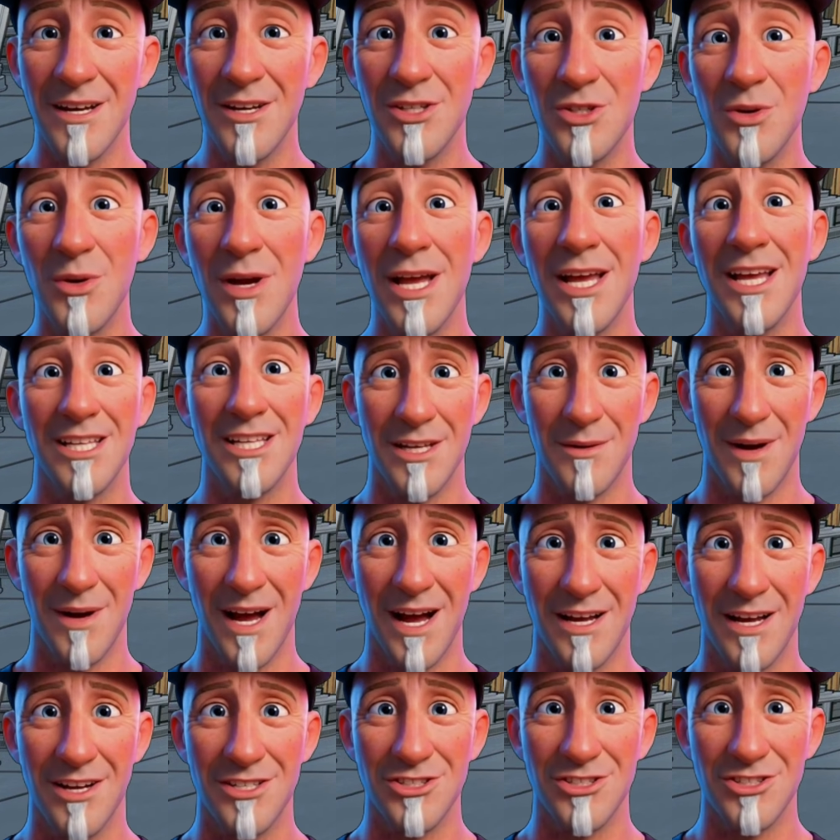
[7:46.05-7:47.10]
tweaking the
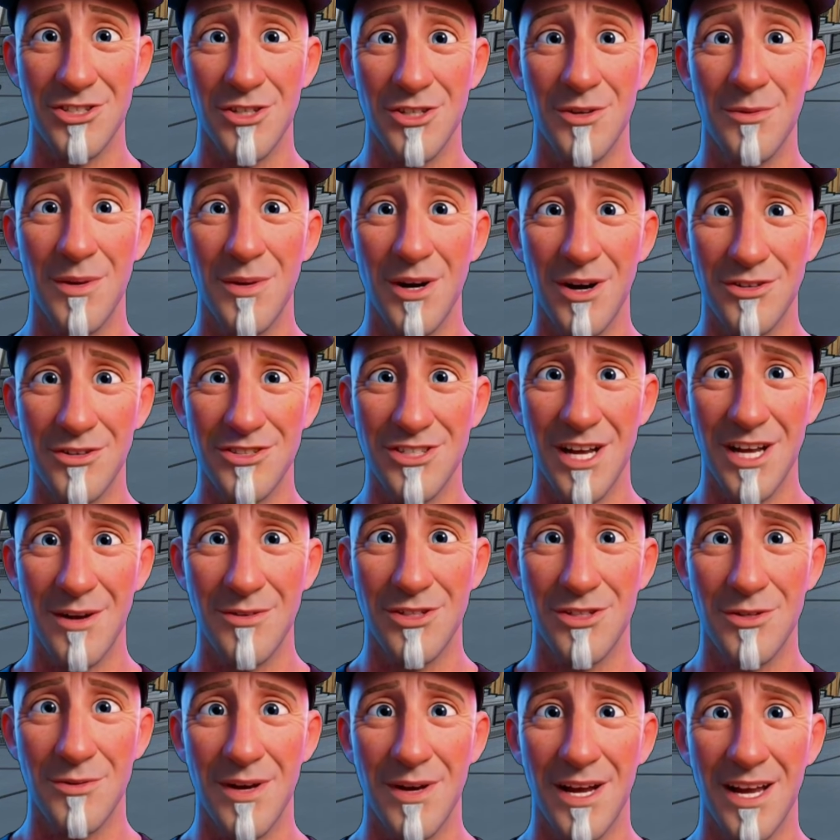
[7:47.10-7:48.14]
balance so that both
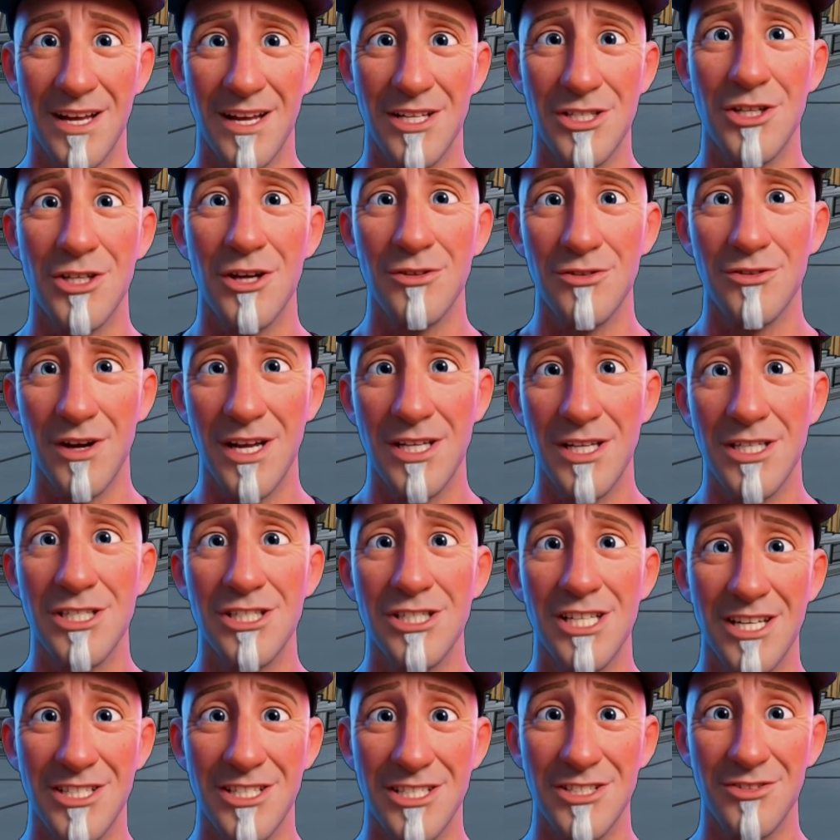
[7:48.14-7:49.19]
types of players could find a
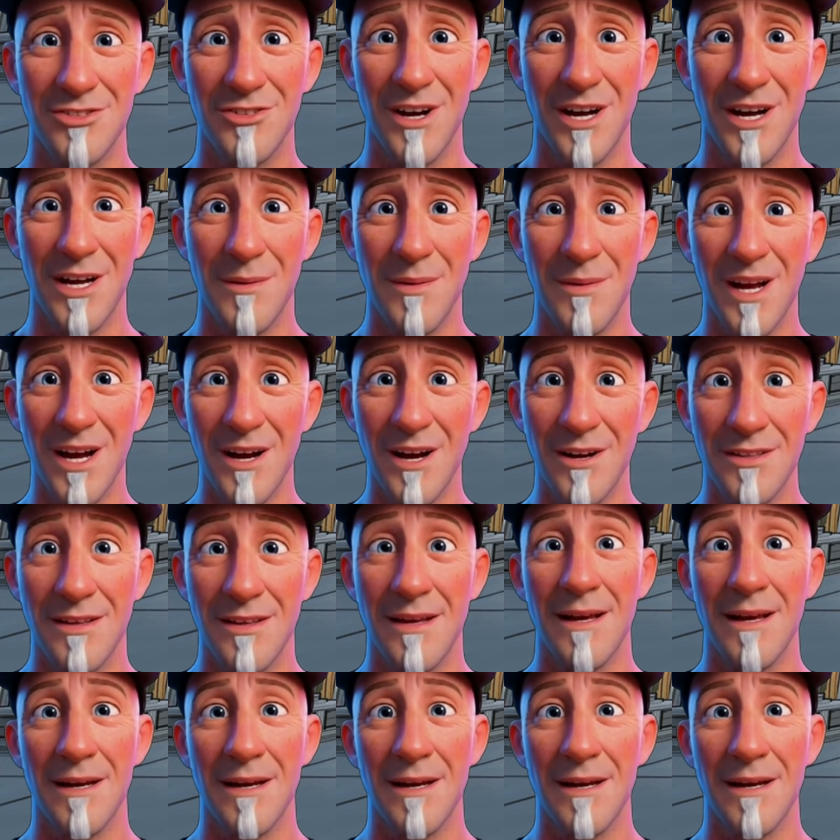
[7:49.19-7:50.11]
satisfying path.